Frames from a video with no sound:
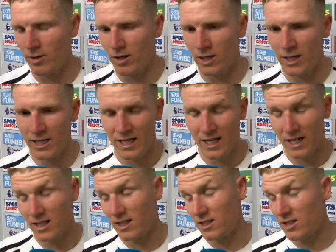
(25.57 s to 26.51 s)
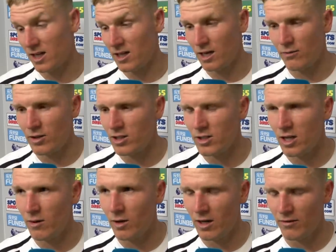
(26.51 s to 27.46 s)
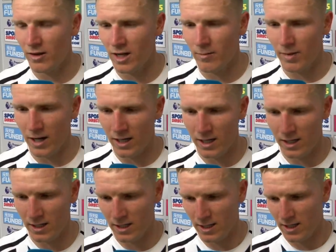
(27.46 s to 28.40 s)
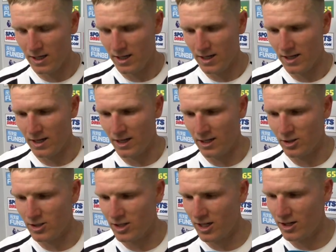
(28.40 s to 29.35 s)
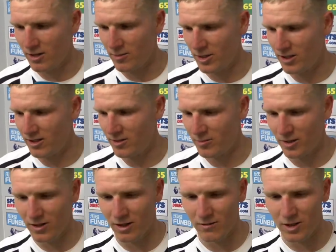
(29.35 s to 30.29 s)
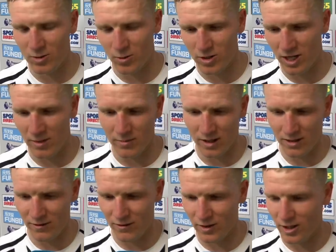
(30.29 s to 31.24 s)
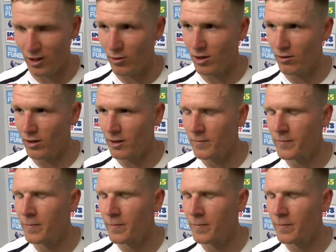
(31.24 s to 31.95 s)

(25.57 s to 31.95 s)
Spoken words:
But then the second half, we didn't start well enough again, but as you say, it got a bit nervy towards the end, but third goal killed it.